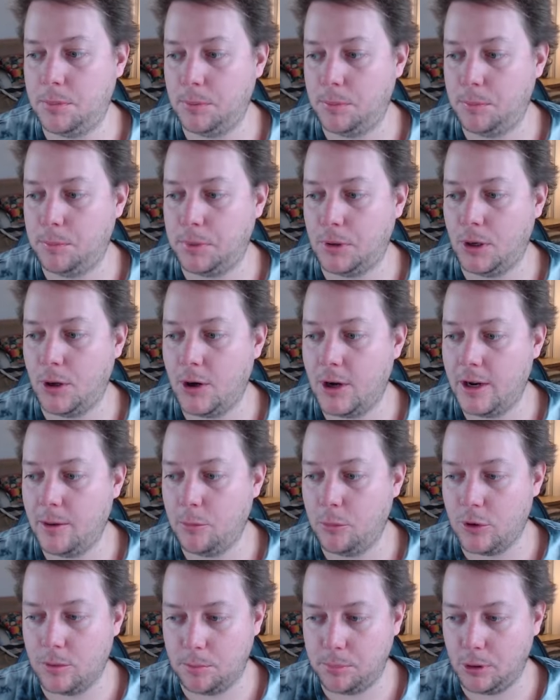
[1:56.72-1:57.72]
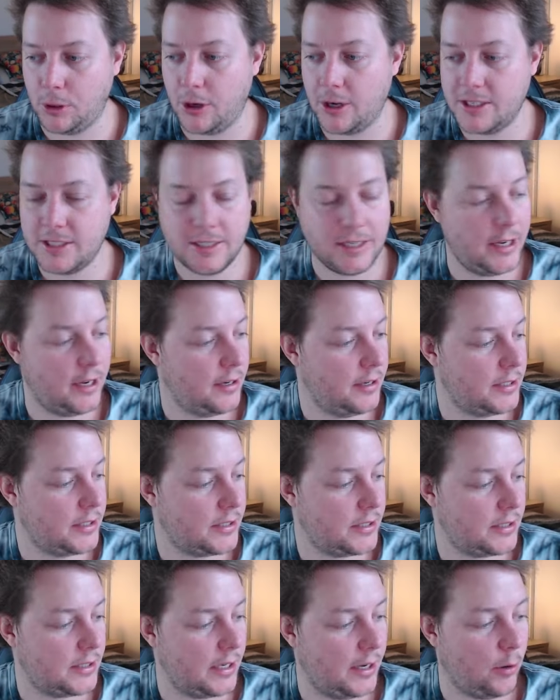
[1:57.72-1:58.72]
blind scan
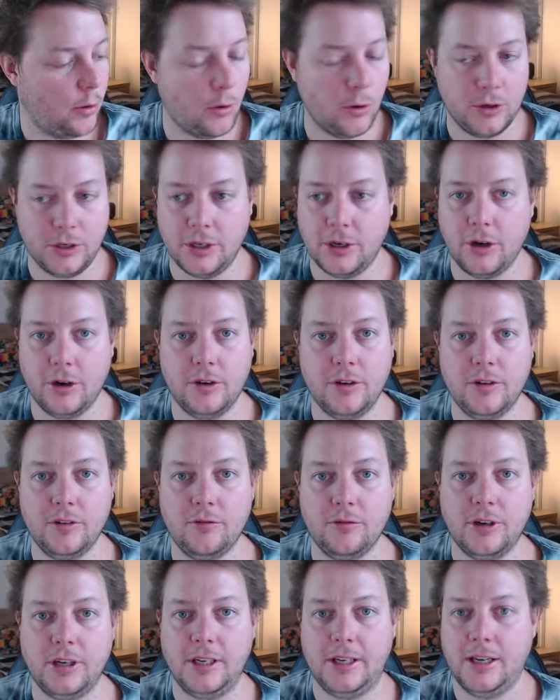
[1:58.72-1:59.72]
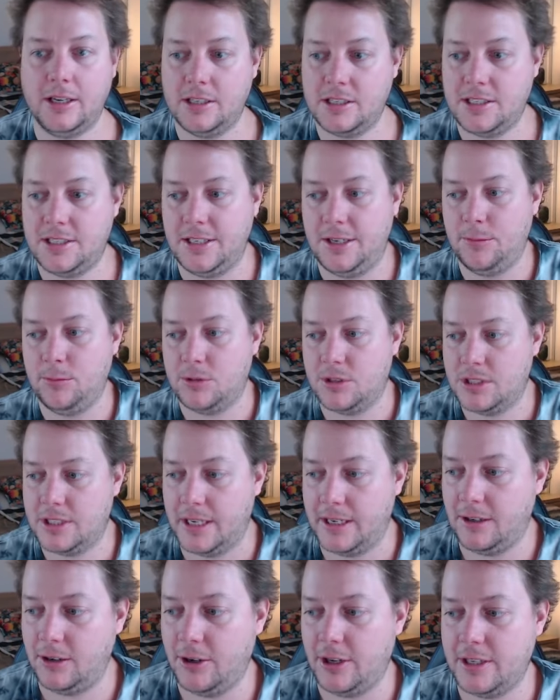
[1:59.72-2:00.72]
is, or you don't really understand what
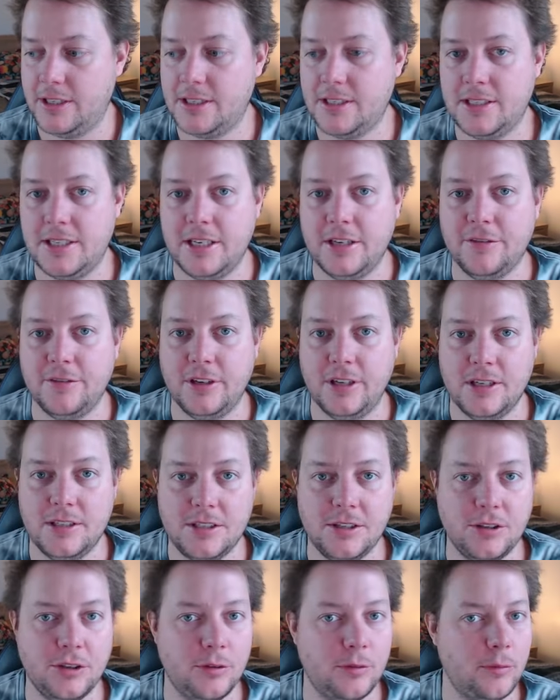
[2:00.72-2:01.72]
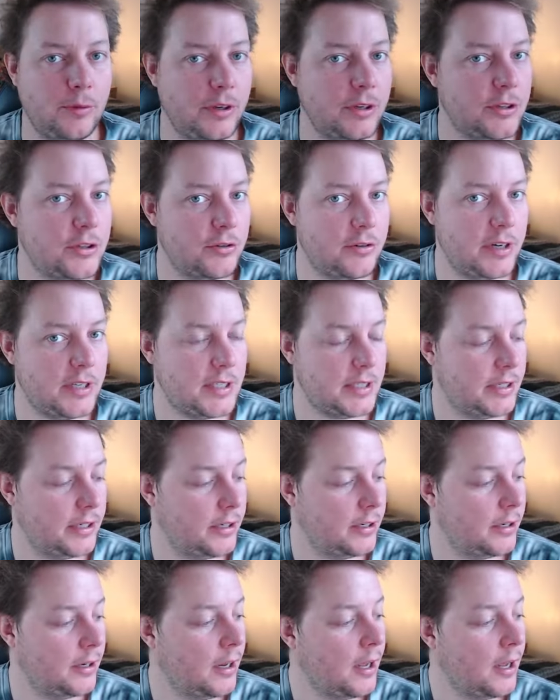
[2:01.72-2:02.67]
satellite TV is and you're interested in it,